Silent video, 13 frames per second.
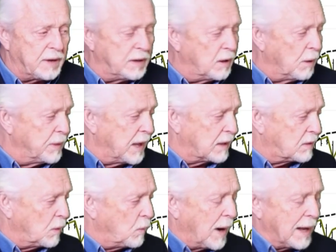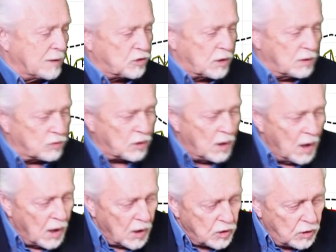I know that, that watch
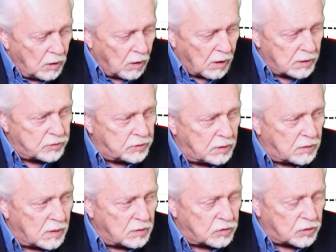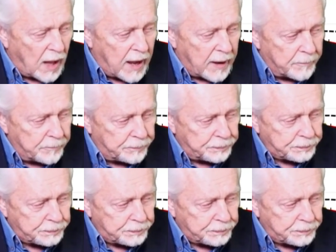this. You lost it this day.